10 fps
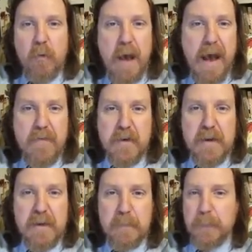have
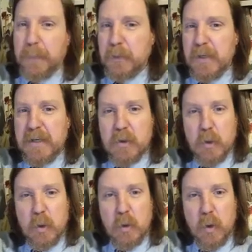a political
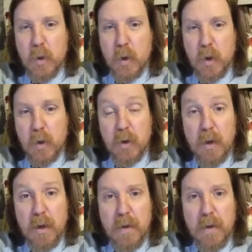or